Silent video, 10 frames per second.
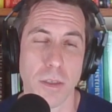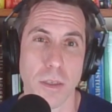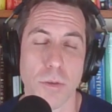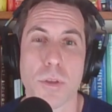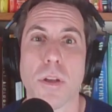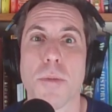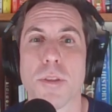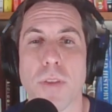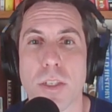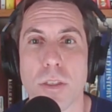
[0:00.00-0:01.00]
It was an
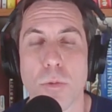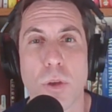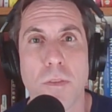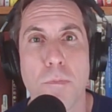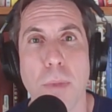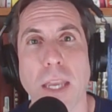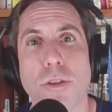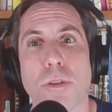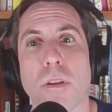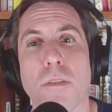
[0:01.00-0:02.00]
observation that would have
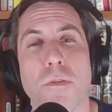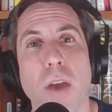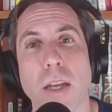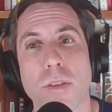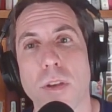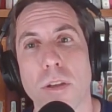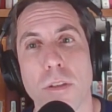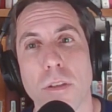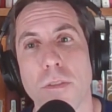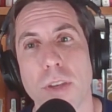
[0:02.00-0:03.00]
major effects on
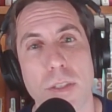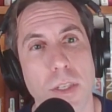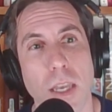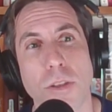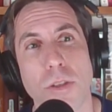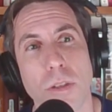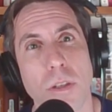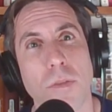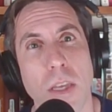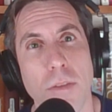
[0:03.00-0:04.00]
her investigation
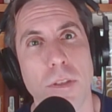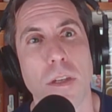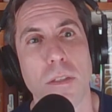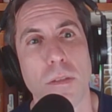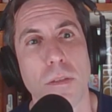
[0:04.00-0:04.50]
of Kean.